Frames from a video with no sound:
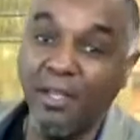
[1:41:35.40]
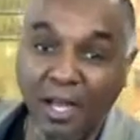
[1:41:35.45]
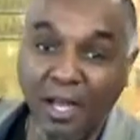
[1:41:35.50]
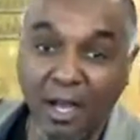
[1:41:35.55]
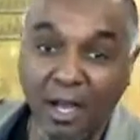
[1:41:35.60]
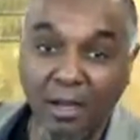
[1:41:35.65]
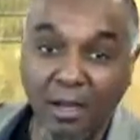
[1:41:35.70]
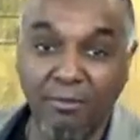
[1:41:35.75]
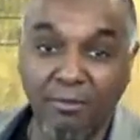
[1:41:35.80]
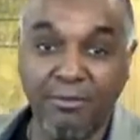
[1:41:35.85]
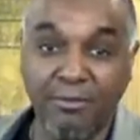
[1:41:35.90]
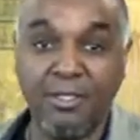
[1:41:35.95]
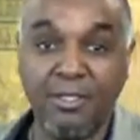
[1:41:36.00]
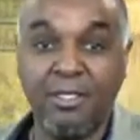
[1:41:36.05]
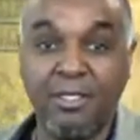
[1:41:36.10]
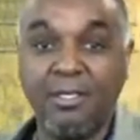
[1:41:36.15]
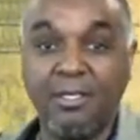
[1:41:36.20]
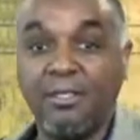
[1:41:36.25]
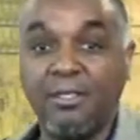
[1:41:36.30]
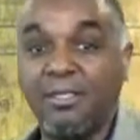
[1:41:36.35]
love,
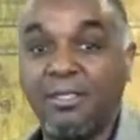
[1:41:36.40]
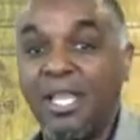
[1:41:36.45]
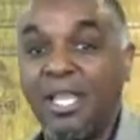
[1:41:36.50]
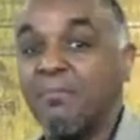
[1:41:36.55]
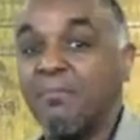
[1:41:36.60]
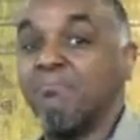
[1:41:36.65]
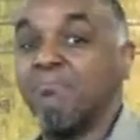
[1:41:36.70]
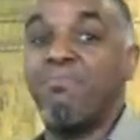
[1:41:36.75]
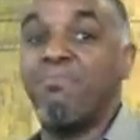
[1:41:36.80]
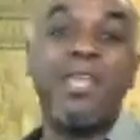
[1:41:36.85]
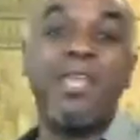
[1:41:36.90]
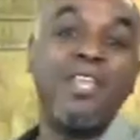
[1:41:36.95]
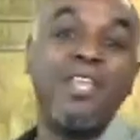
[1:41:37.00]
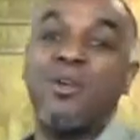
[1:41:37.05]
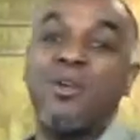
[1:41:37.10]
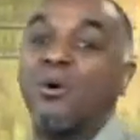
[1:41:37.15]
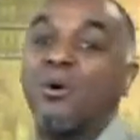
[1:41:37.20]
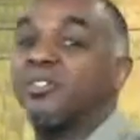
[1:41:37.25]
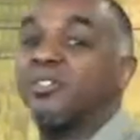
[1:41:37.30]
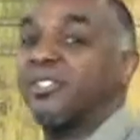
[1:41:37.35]
and be
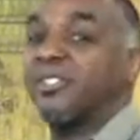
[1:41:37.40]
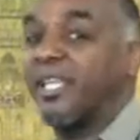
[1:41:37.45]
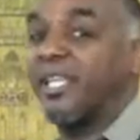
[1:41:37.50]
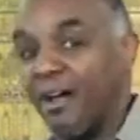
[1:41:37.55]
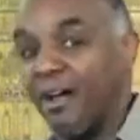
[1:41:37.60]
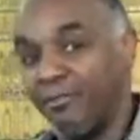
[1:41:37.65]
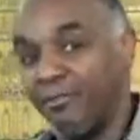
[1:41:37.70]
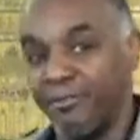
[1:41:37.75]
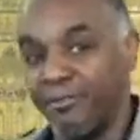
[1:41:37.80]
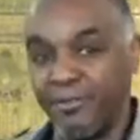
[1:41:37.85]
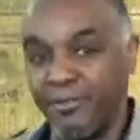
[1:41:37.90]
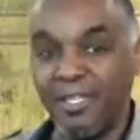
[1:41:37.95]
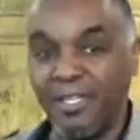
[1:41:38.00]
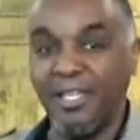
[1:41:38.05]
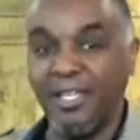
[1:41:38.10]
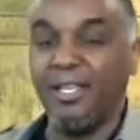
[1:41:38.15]
yourself.